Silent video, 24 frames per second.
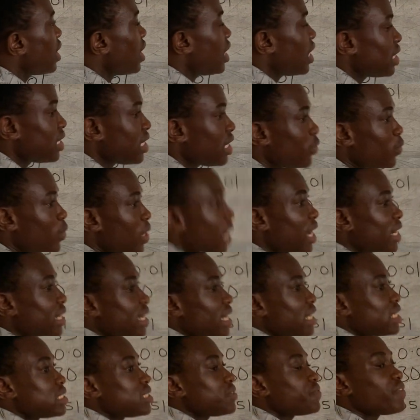and then we
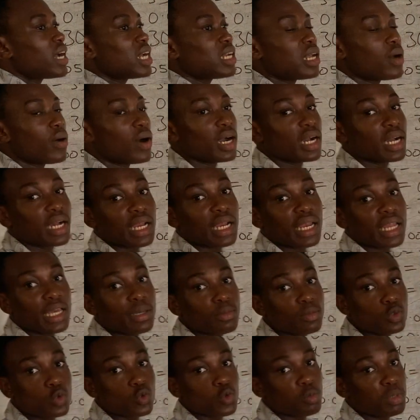identified our
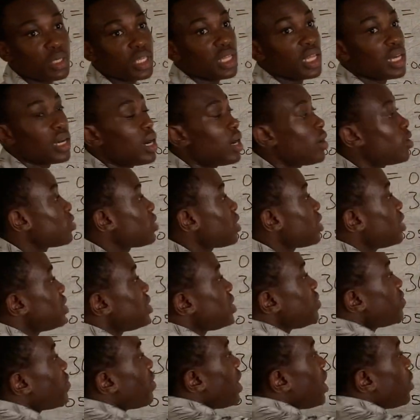claim to be the
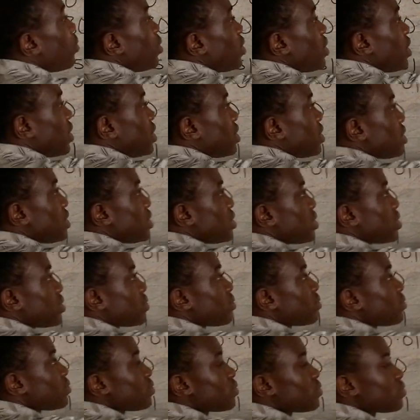alternative hypothesis.
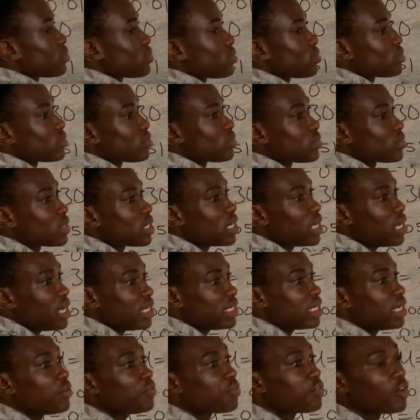
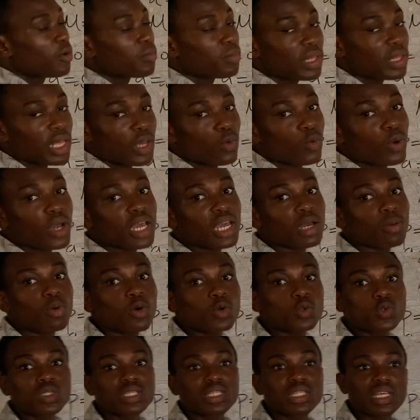And then from there we were able
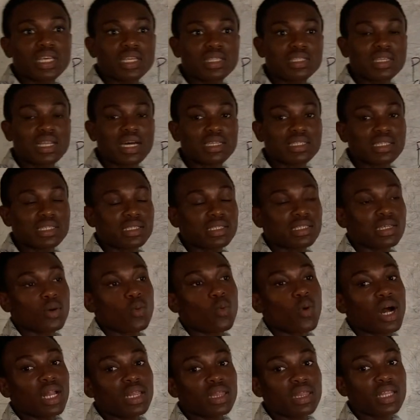to state that it's a
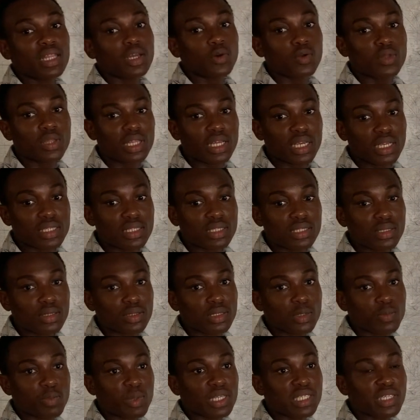one-tailed test,
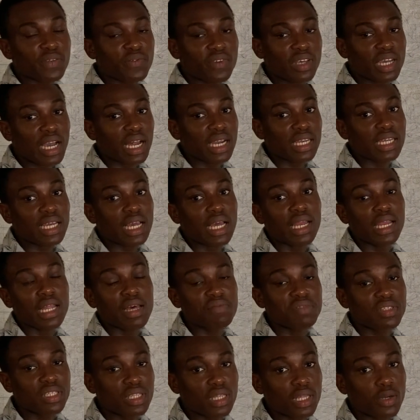specifically a
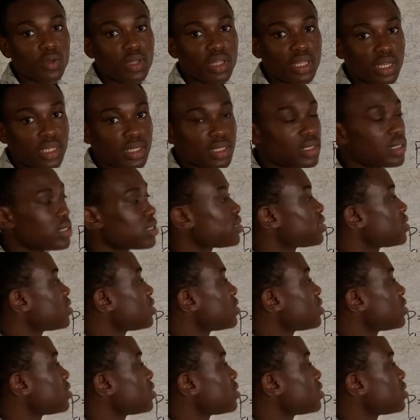left-tailed test.